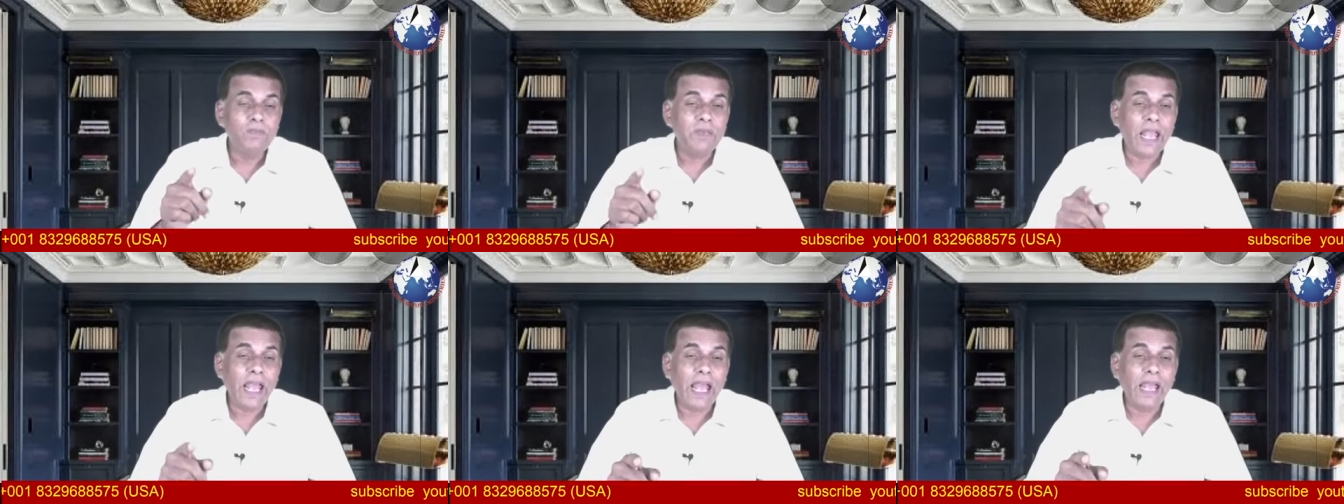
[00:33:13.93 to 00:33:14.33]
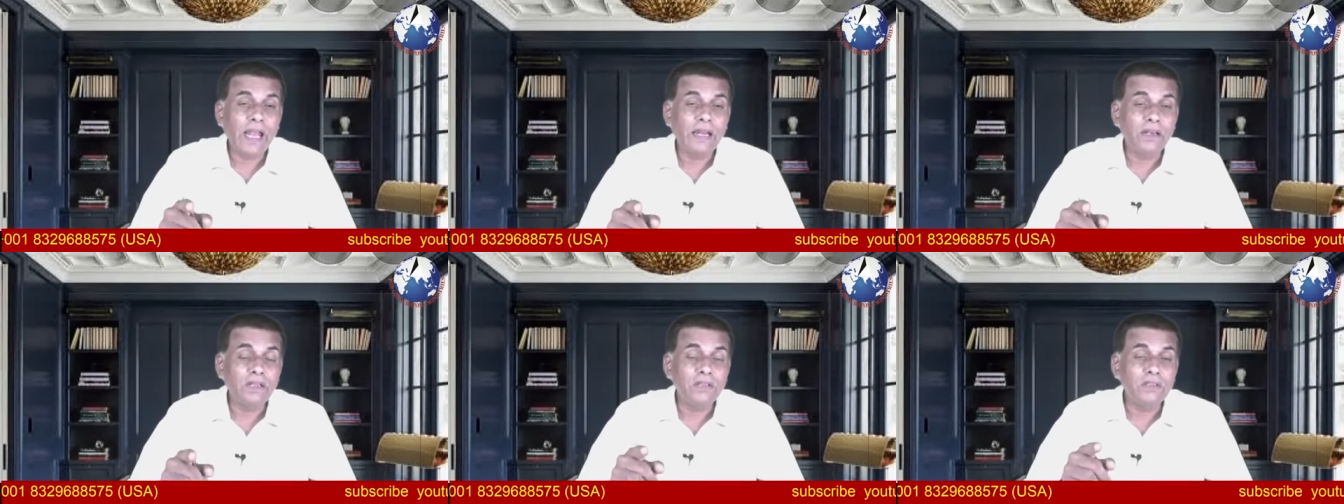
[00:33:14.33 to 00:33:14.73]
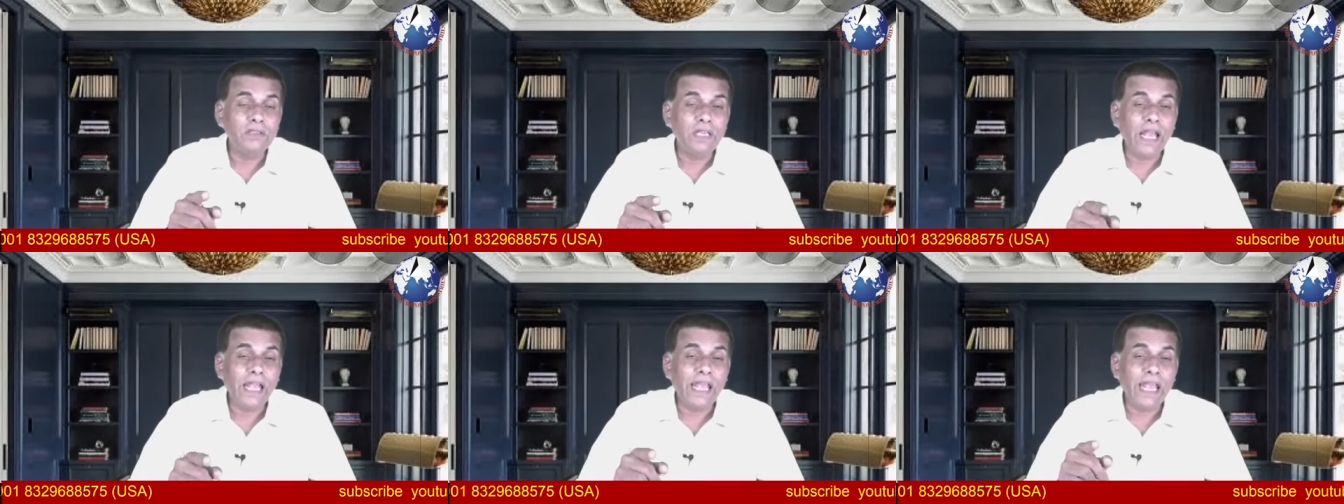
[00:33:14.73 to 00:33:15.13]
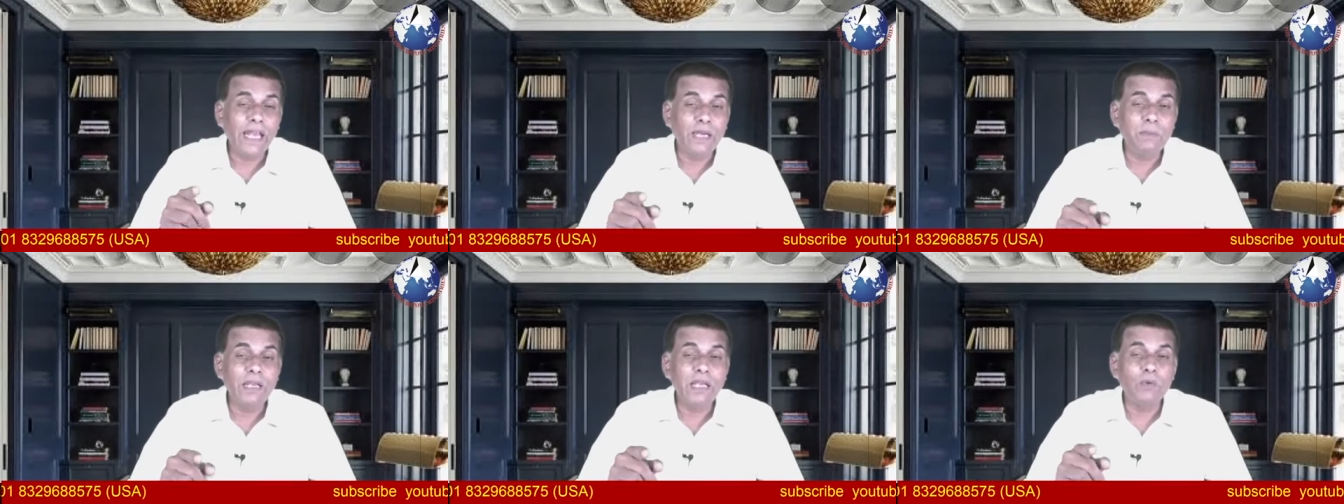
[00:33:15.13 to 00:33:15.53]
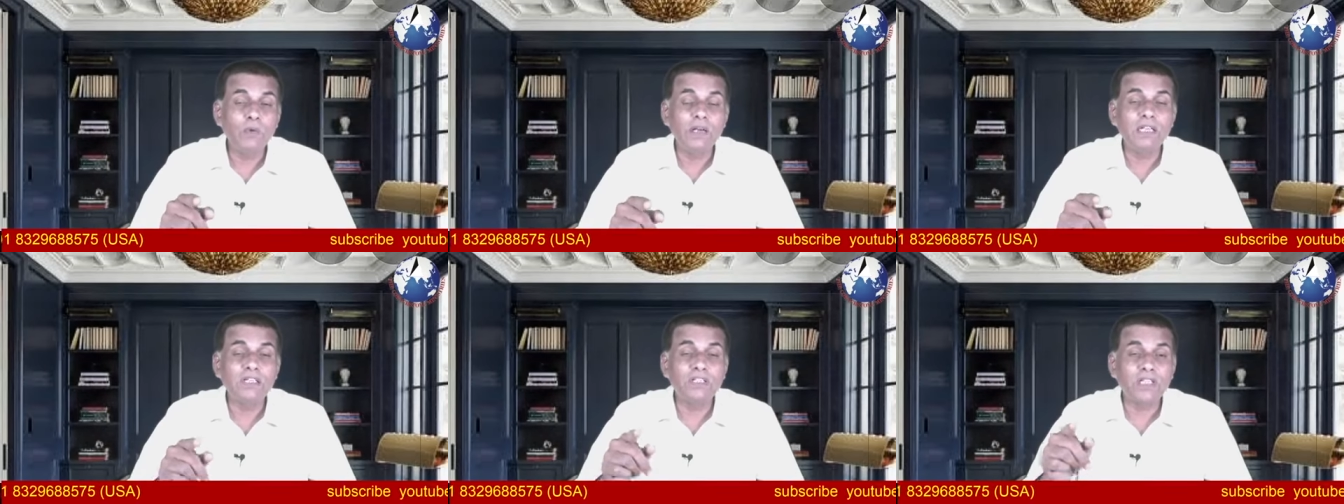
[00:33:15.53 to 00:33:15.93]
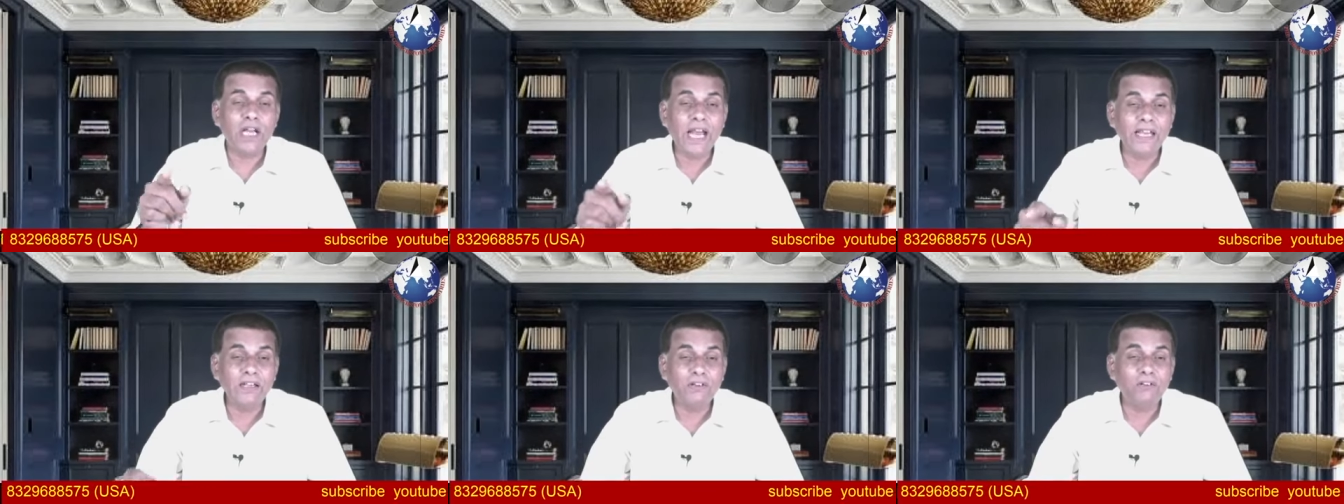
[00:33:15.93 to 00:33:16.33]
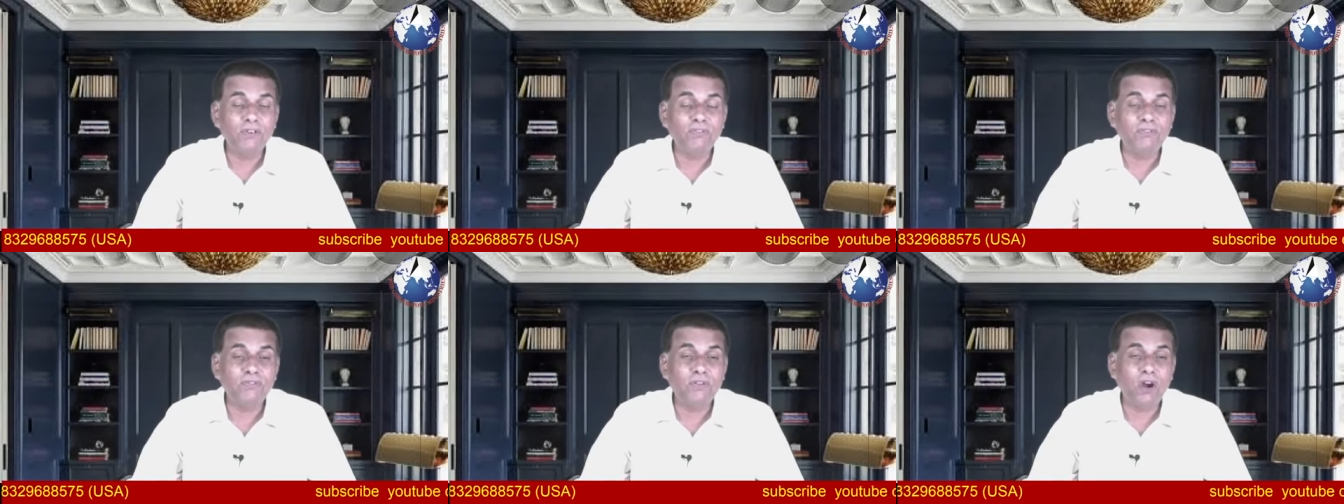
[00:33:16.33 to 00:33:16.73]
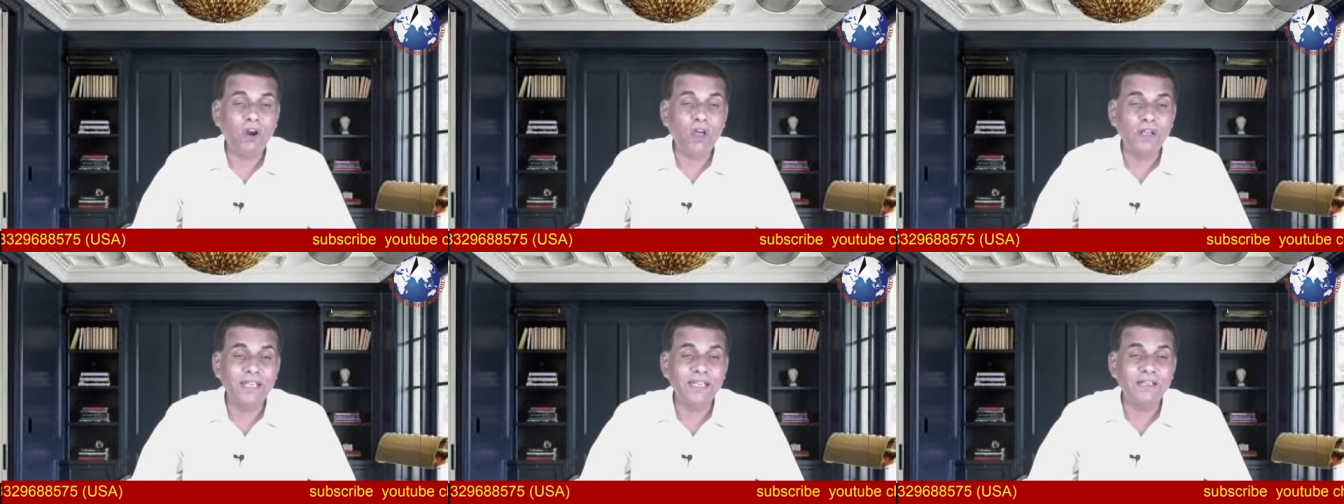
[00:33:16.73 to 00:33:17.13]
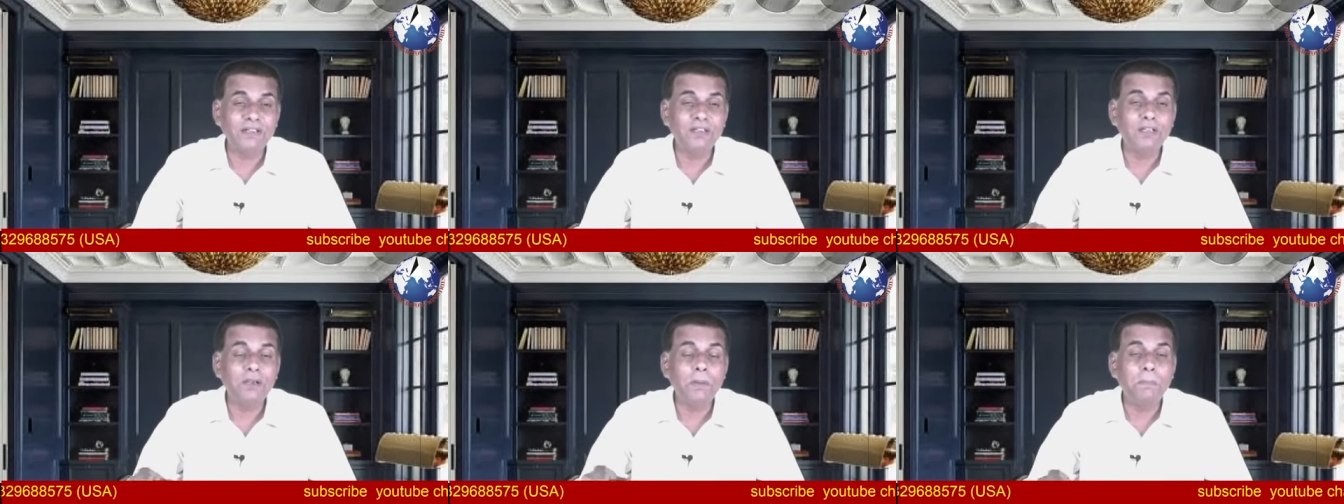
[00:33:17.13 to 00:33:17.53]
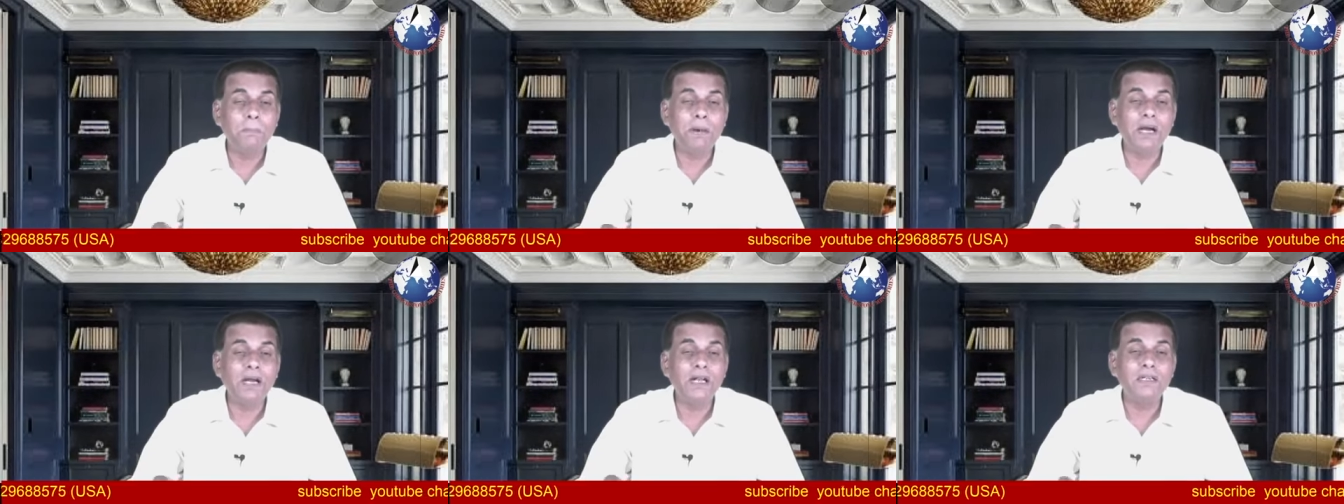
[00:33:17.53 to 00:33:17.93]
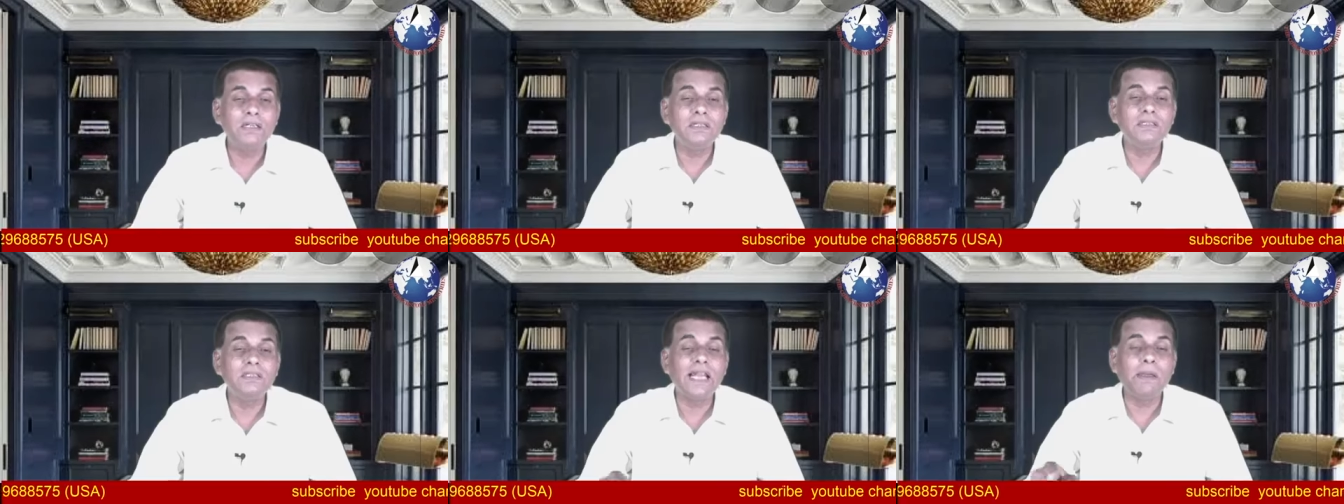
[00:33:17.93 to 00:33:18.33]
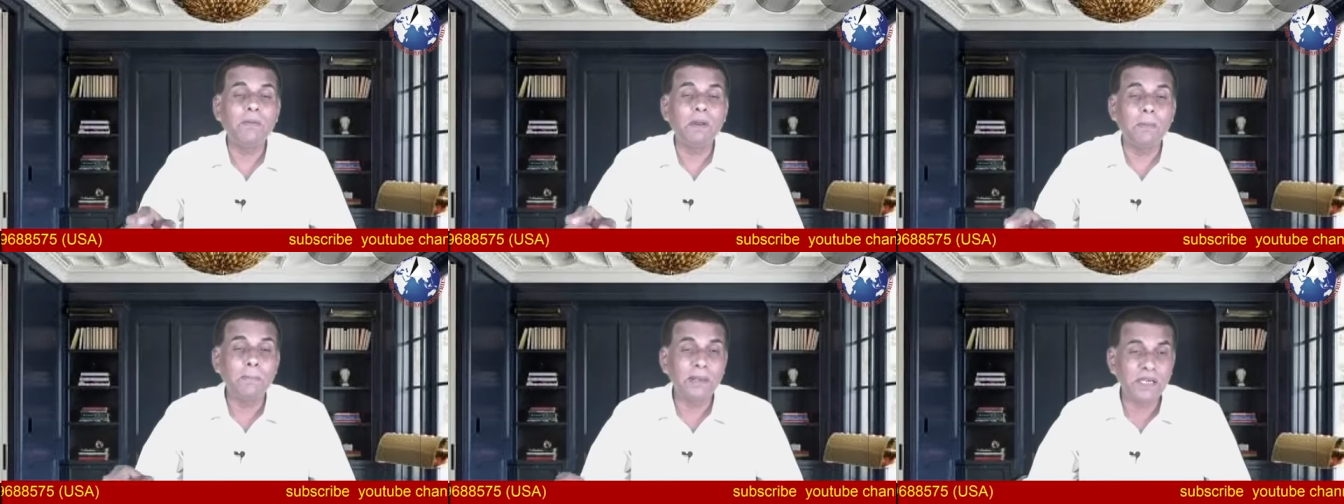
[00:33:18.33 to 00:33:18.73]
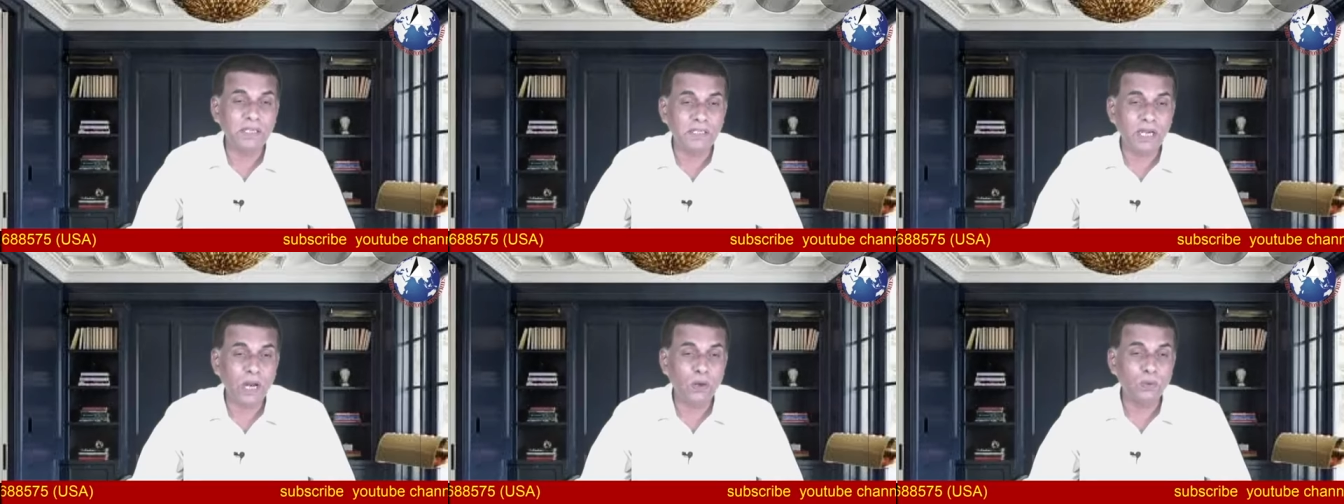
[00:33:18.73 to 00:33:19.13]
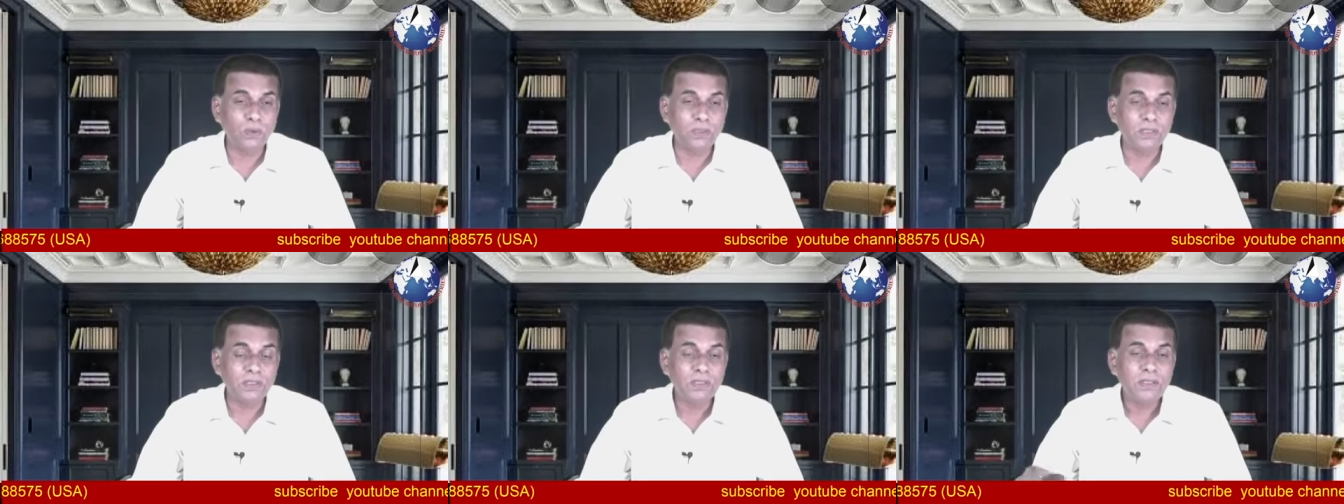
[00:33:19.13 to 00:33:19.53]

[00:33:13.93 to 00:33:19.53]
and the enemy will try to follow it, but they will be drowned.